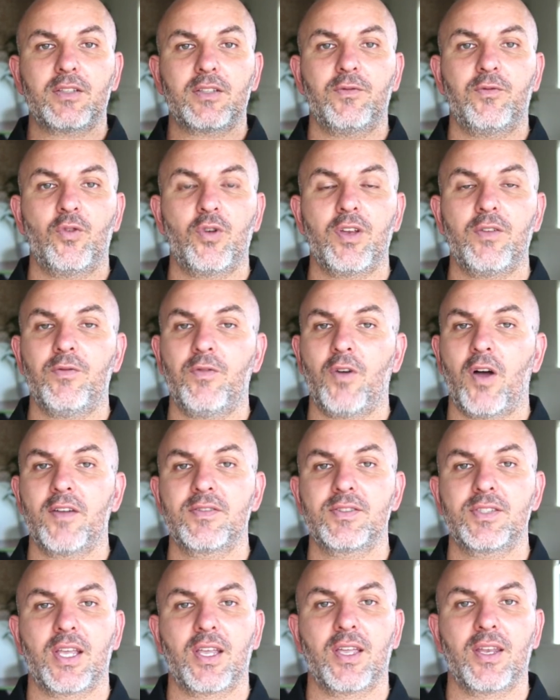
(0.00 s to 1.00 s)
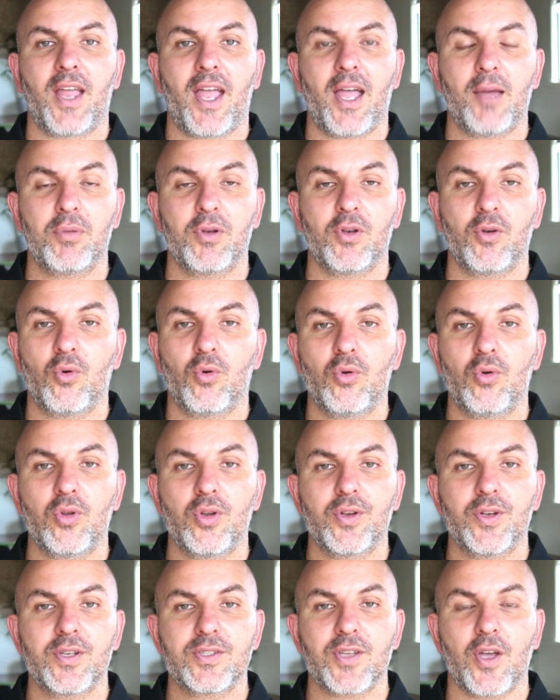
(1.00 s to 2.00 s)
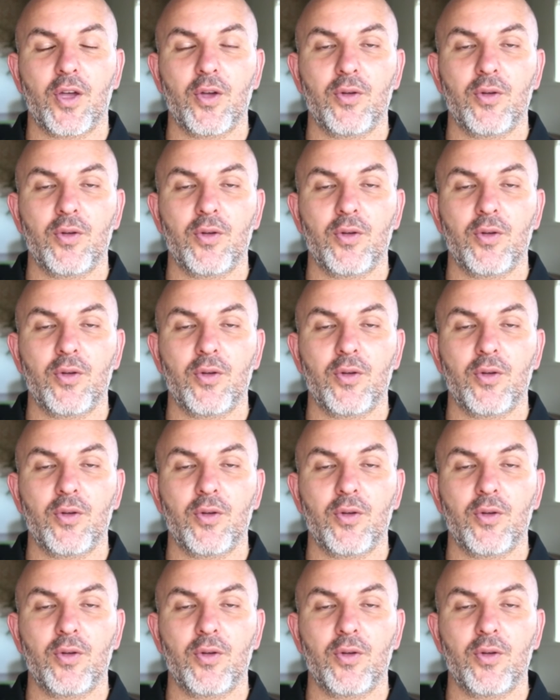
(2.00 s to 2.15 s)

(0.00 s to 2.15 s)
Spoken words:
45 seconds happen all on its own.